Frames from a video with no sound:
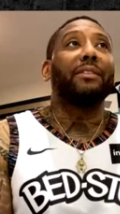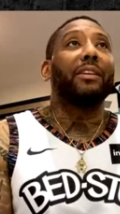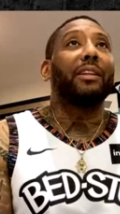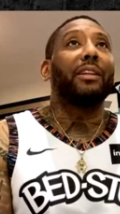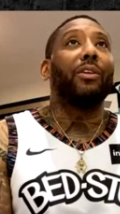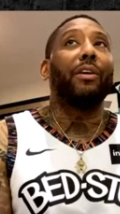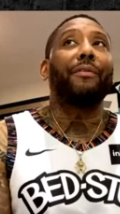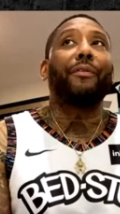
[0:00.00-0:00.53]

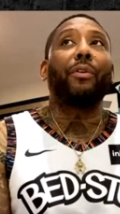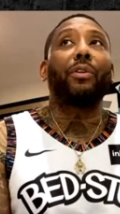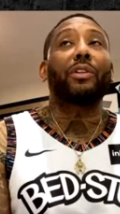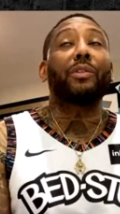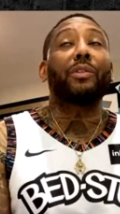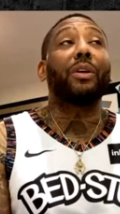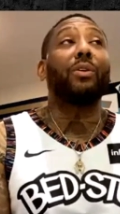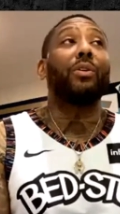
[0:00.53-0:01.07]
law
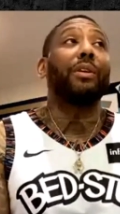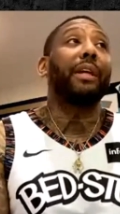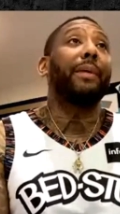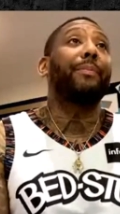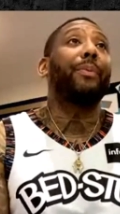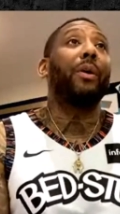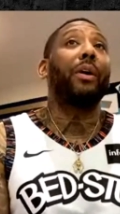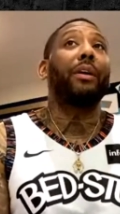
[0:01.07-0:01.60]
enforcement or
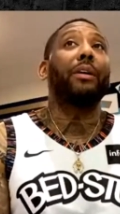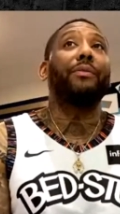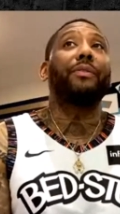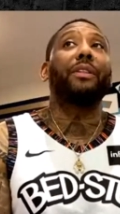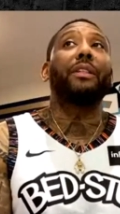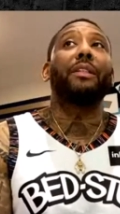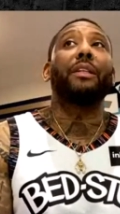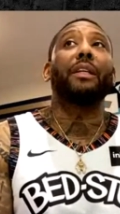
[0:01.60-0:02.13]
they're part of
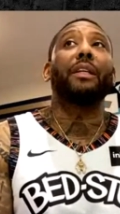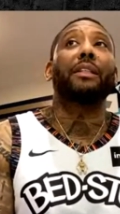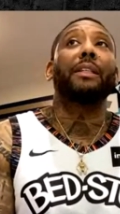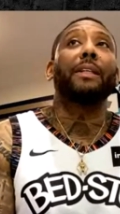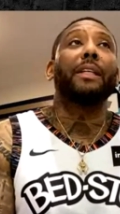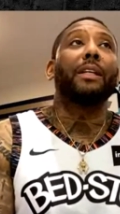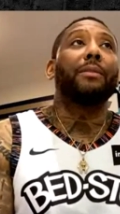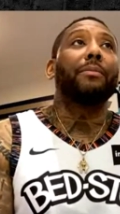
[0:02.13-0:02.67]
just,
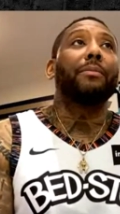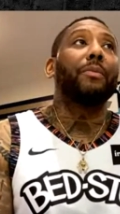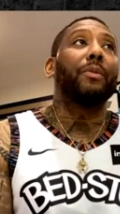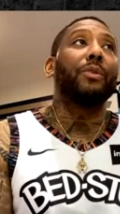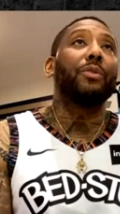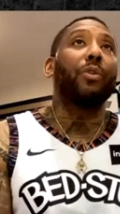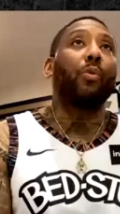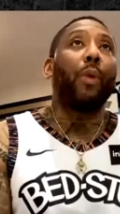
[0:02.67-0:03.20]

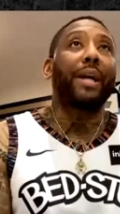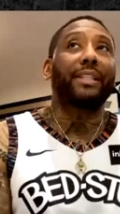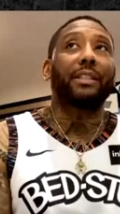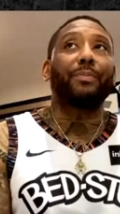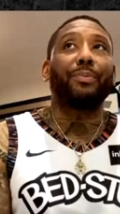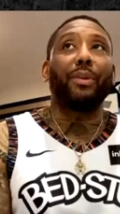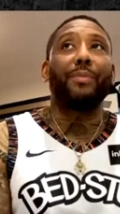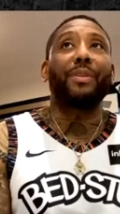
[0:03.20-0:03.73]
you know, white
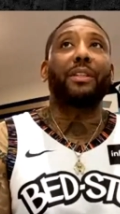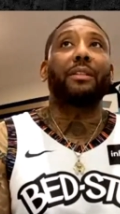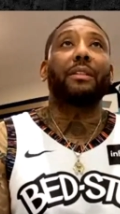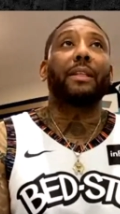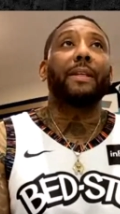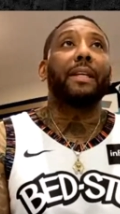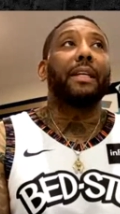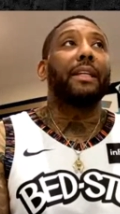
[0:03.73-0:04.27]
supremacists
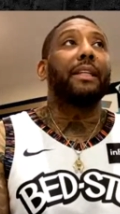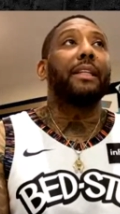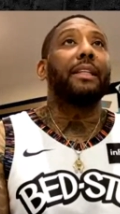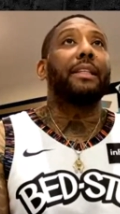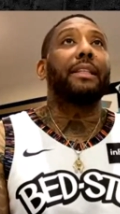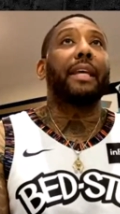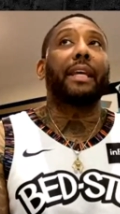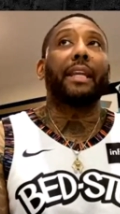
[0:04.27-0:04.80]

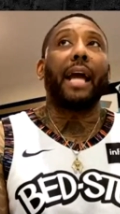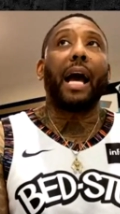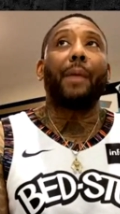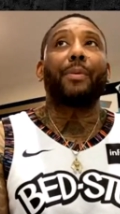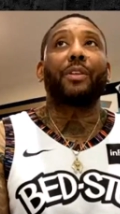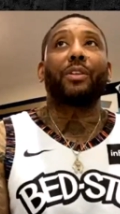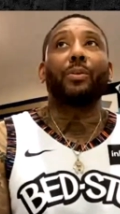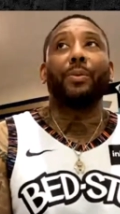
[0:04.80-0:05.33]
taking an
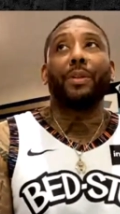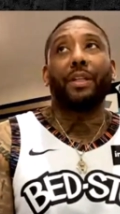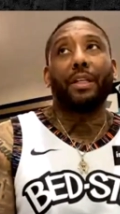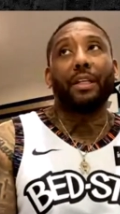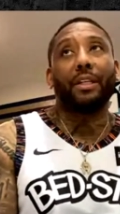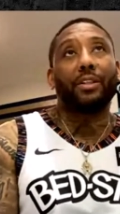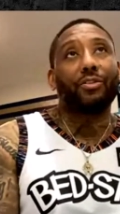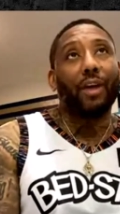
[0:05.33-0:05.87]

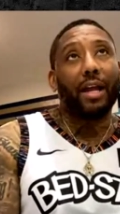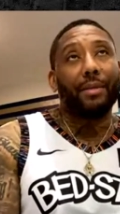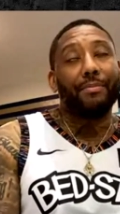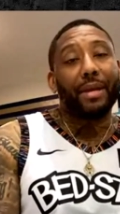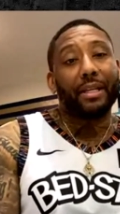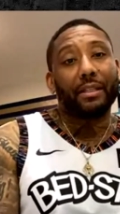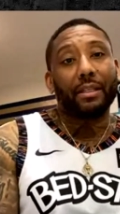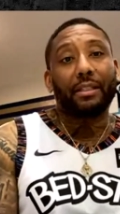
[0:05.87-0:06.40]
opportunity to try to
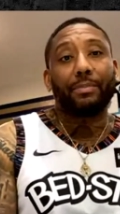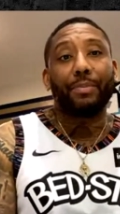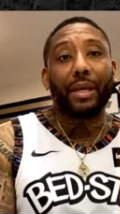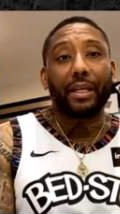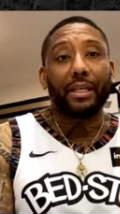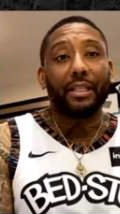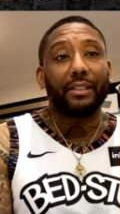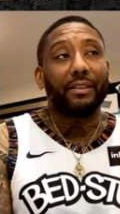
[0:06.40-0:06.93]
make this
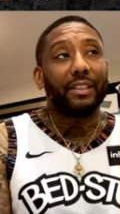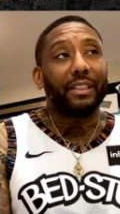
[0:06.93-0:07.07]
bigger